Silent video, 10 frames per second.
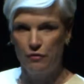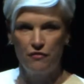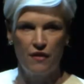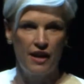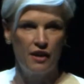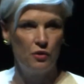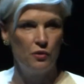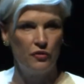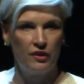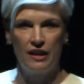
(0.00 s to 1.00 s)
for
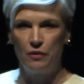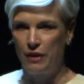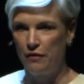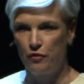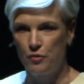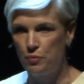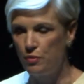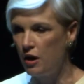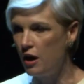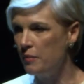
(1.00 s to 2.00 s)
finals and getting ready for the
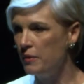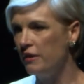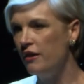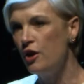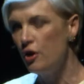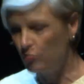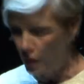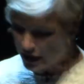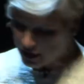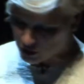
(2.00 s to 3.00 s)
prom and
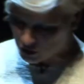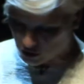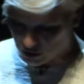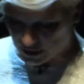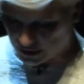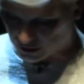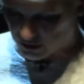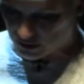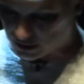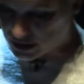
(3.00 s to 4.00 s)
writing
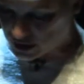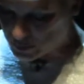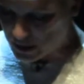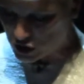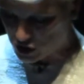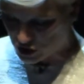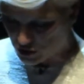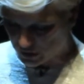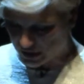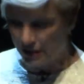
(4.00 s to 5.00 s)
the speech that she
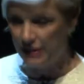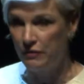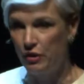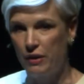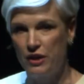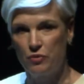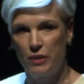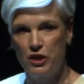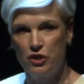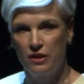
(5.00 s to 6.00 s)
was going to give at
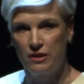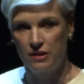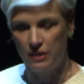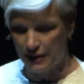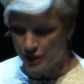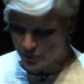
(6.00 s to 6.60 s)
graduation as the class